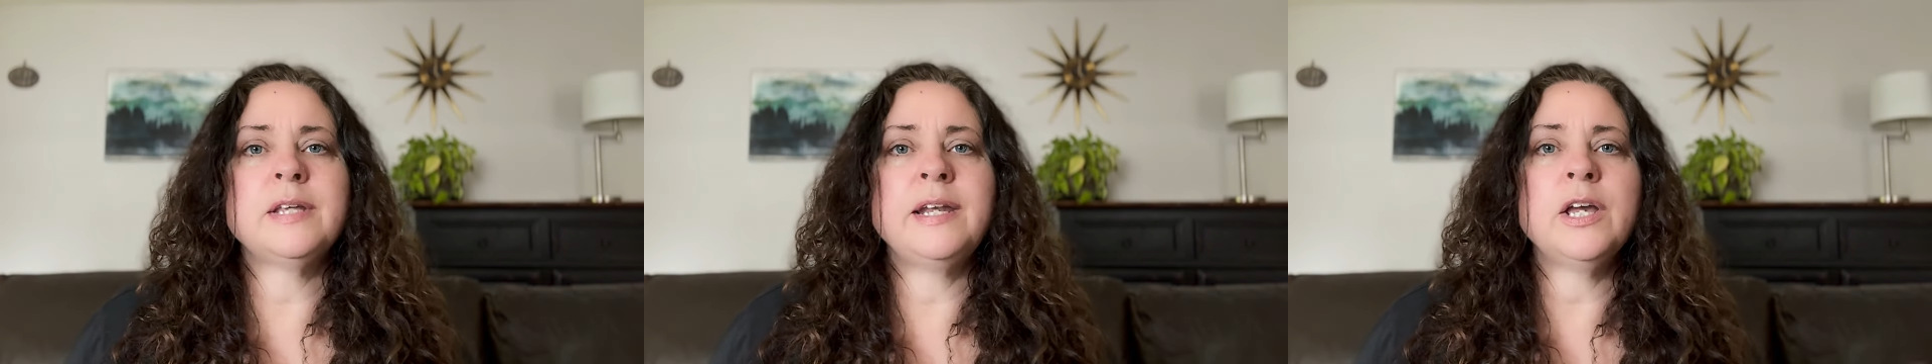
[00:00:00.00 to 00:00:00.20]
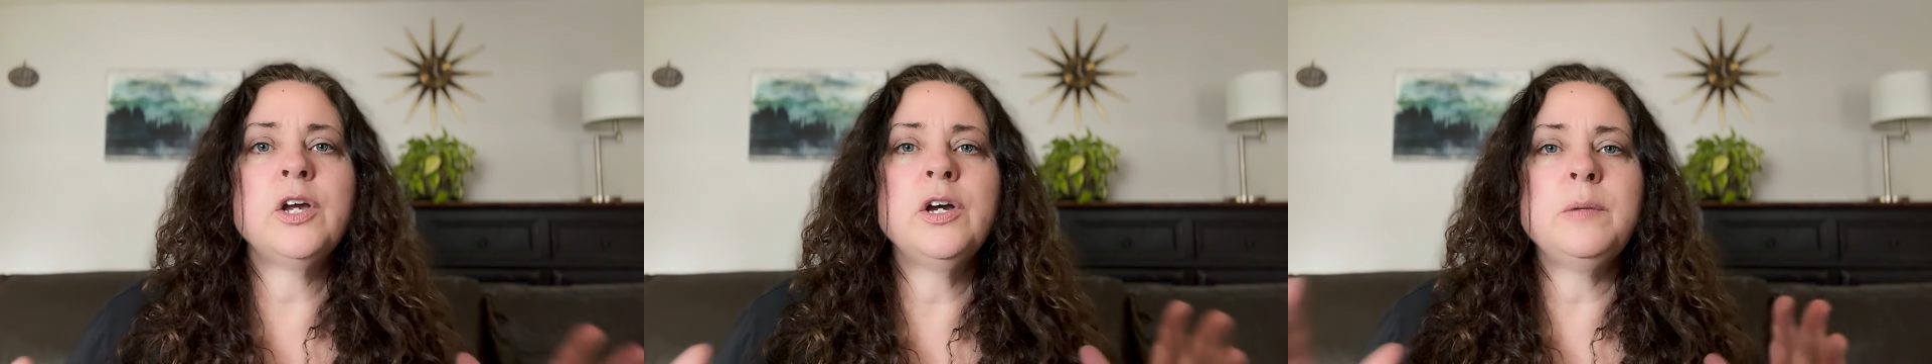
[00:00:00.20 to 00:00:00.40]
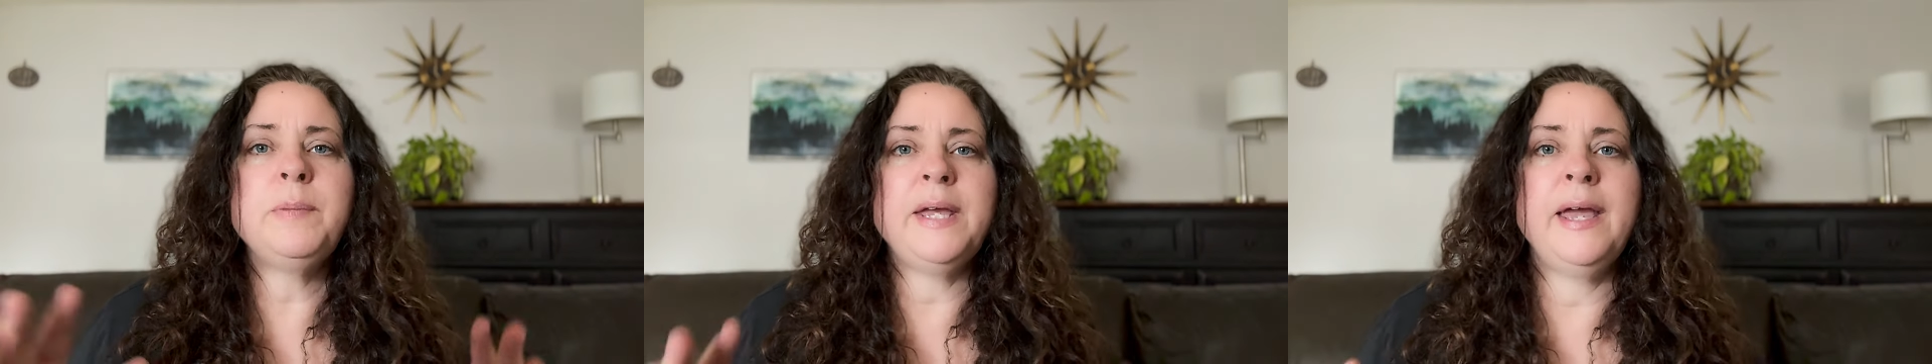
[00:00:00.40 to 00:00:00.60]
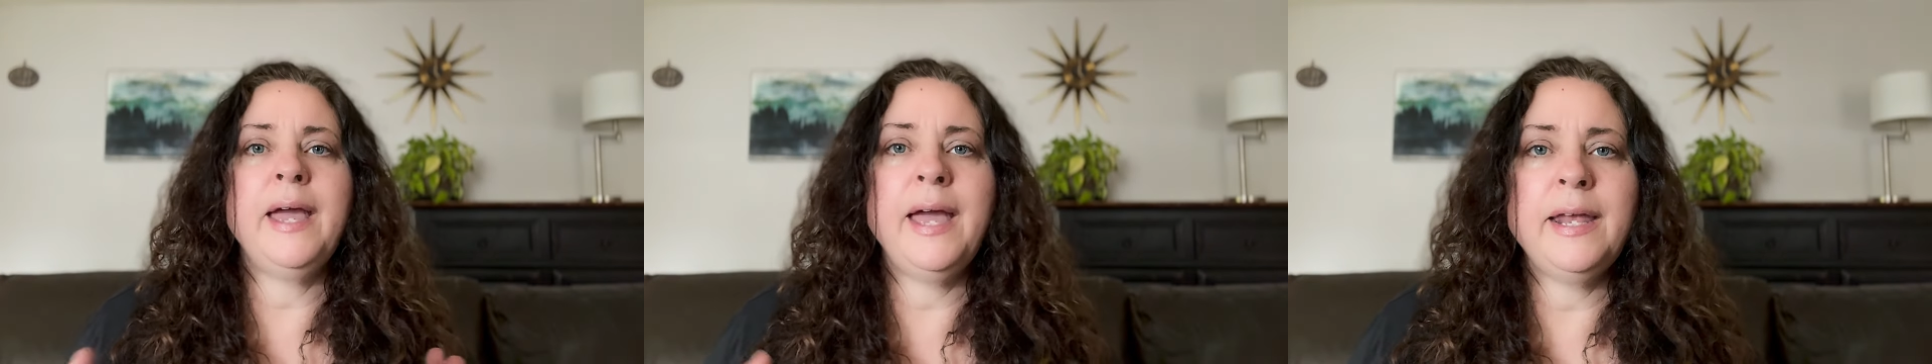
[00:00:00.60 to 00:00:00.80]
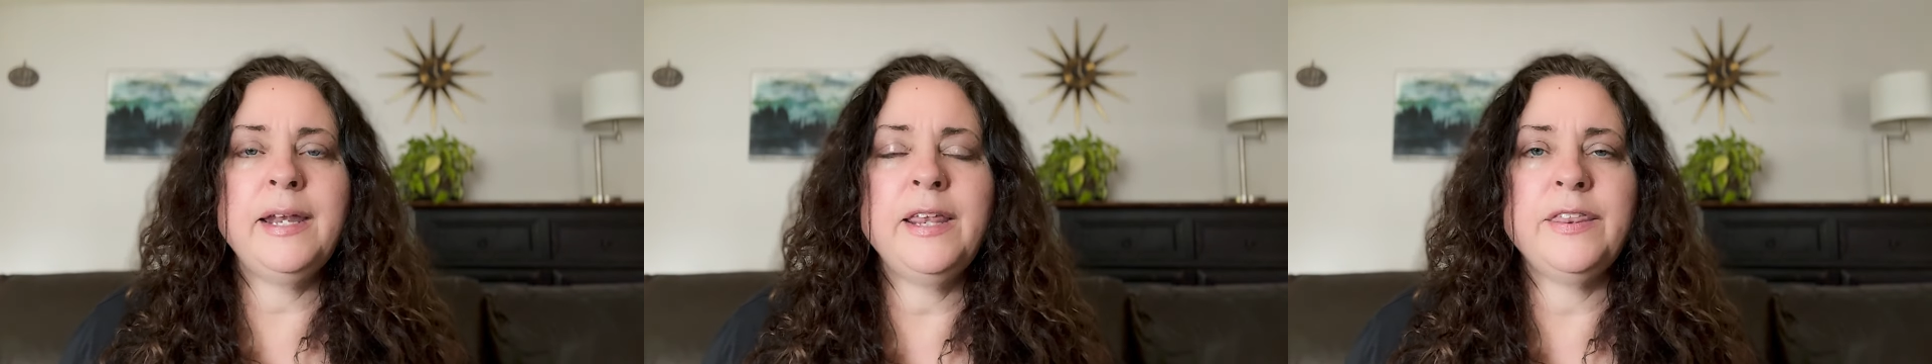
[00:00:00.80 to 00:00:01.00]
and it could be
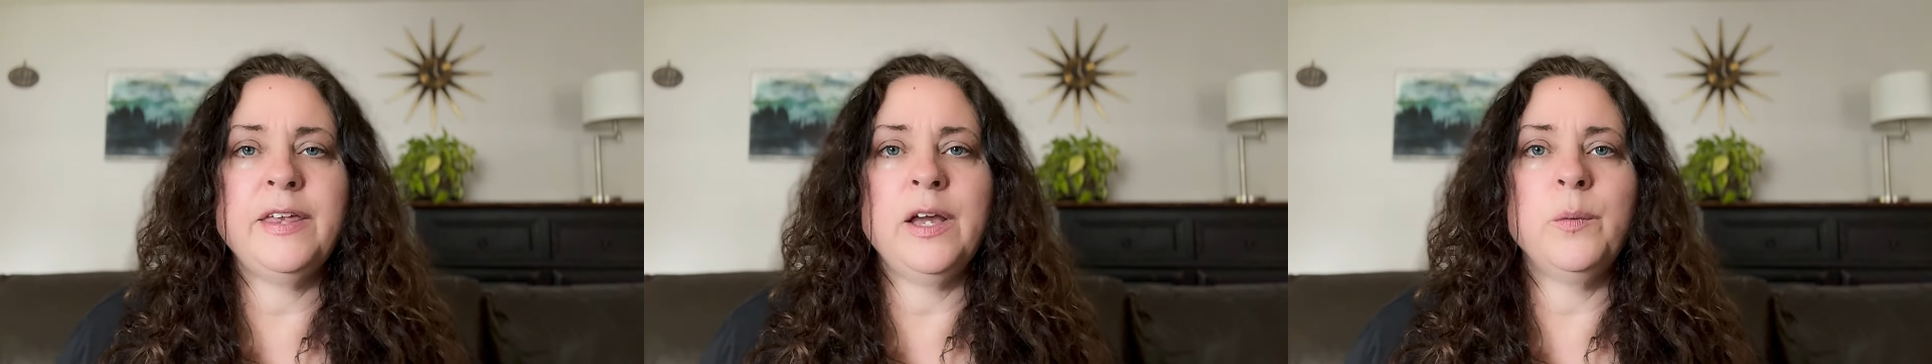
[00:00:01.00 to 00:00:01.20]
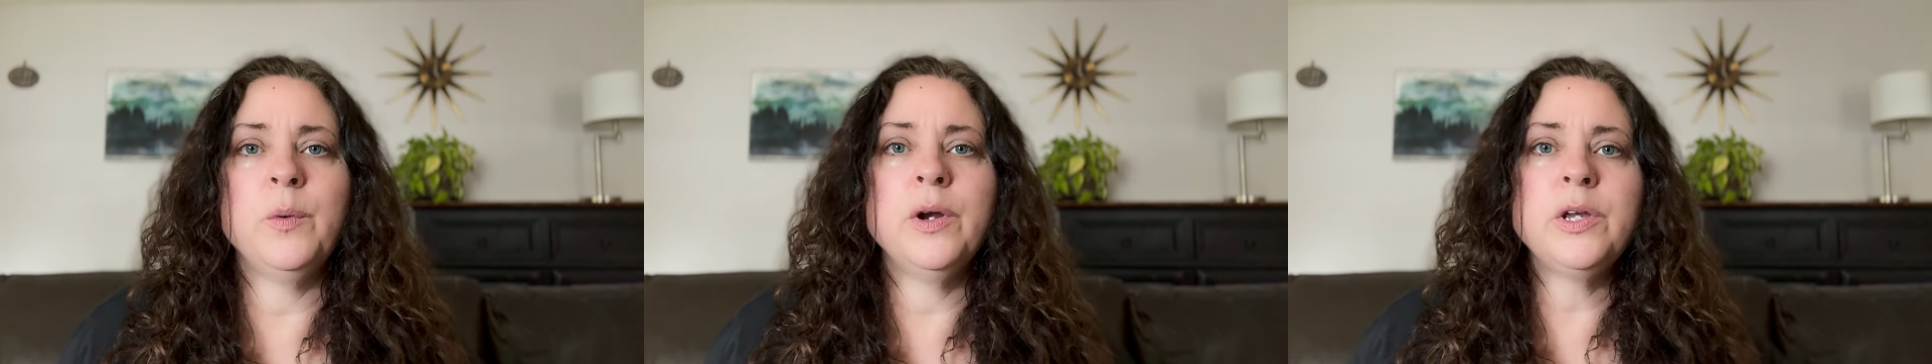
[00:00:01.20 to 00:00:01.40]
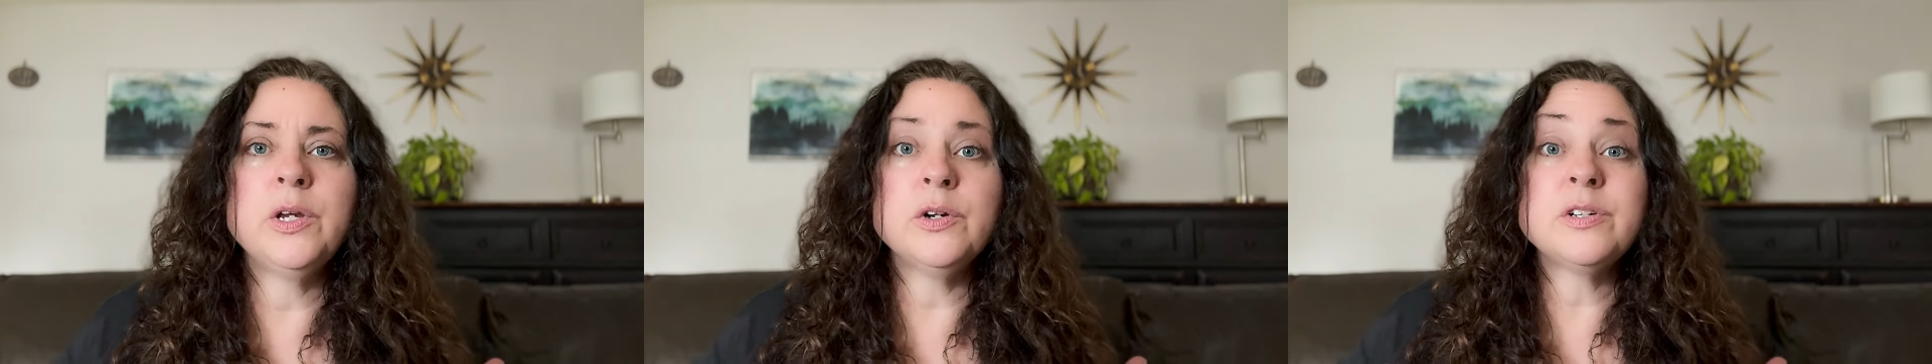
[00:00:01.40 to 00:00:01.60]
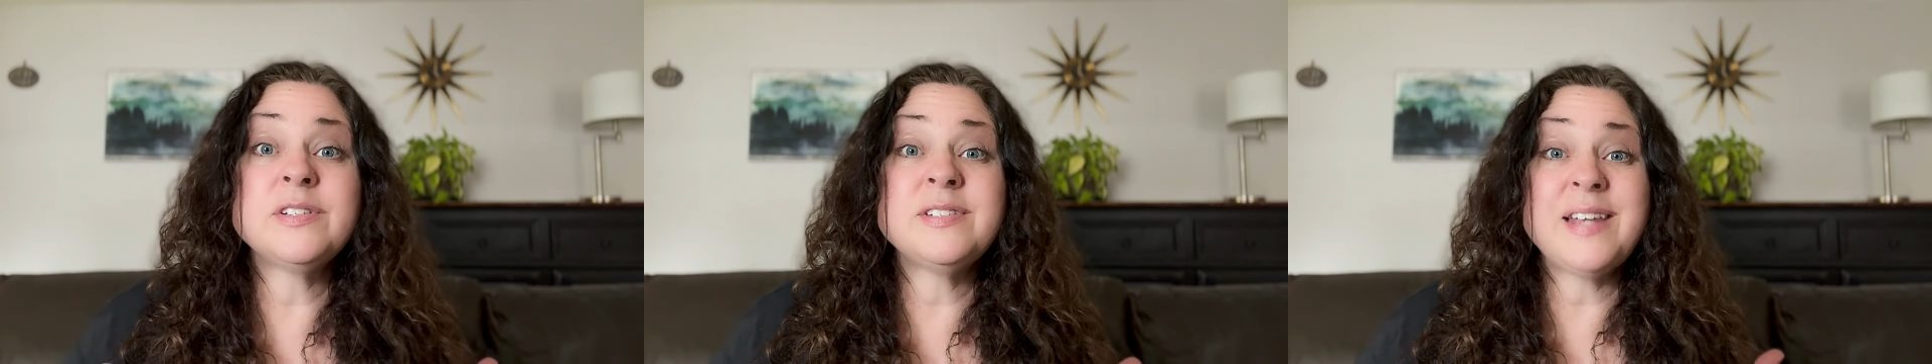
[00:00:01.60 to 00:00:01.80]
anything where you're